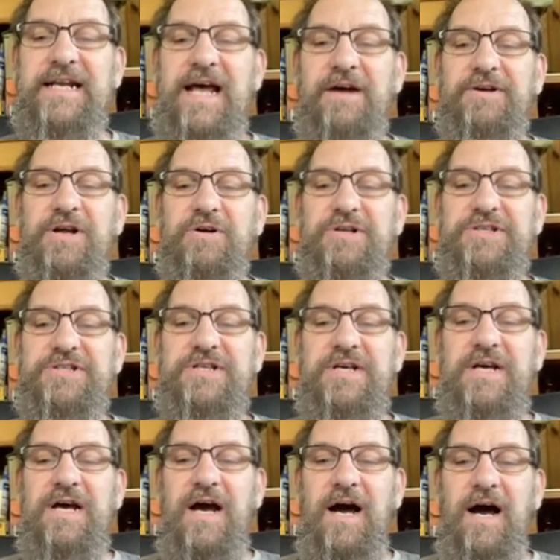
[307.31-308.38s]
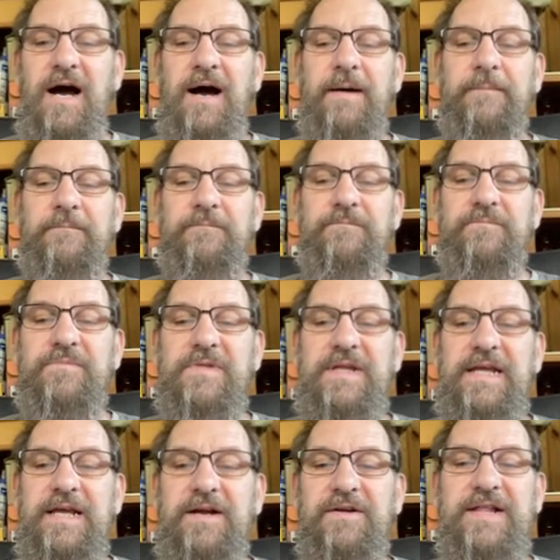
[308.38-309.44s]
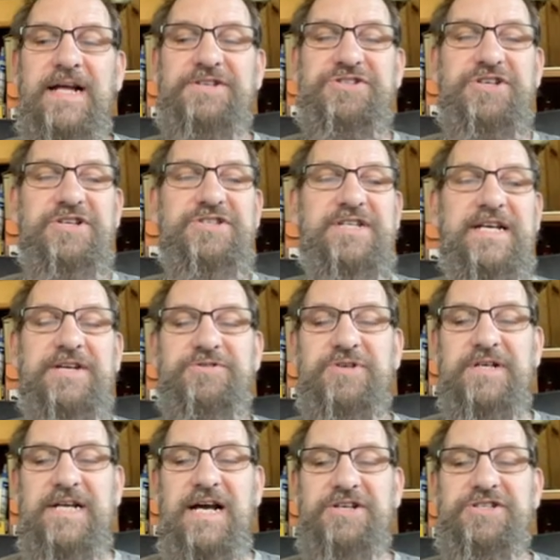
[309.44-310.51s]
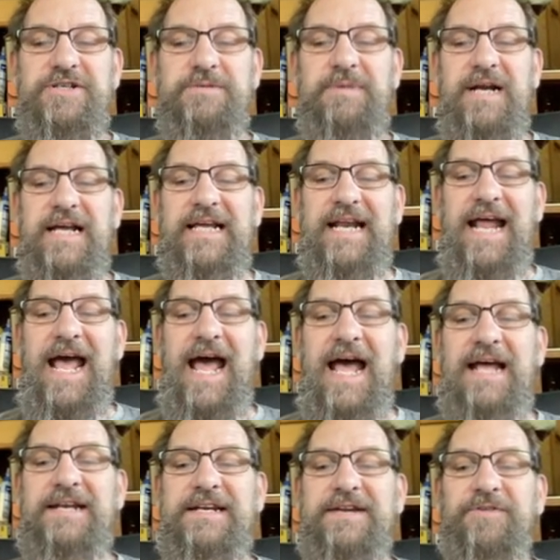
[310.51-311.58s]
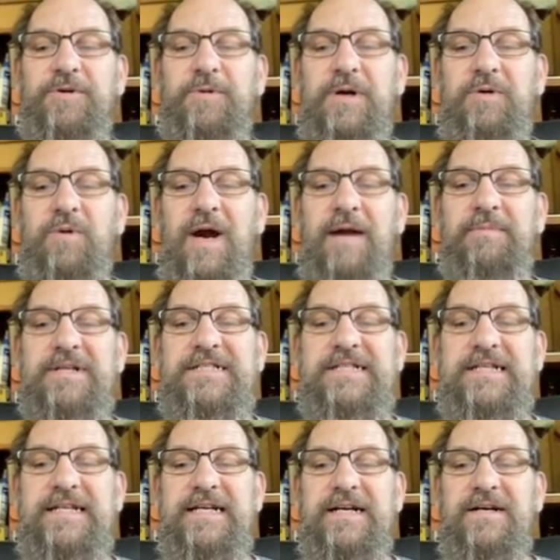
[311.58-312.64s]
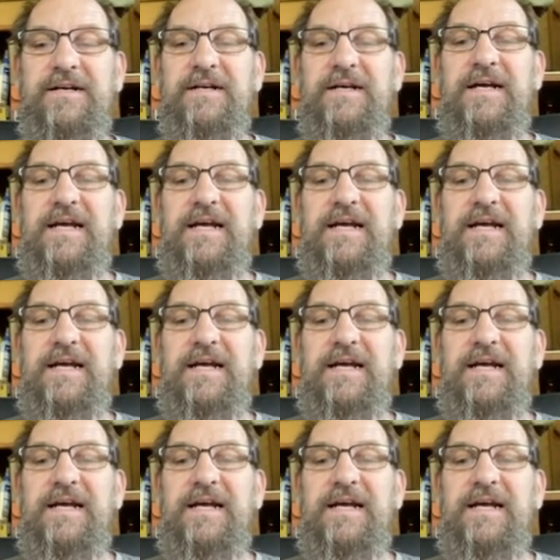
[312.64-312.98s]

Now, notice here that's just the introduction, but I can add different requirements in here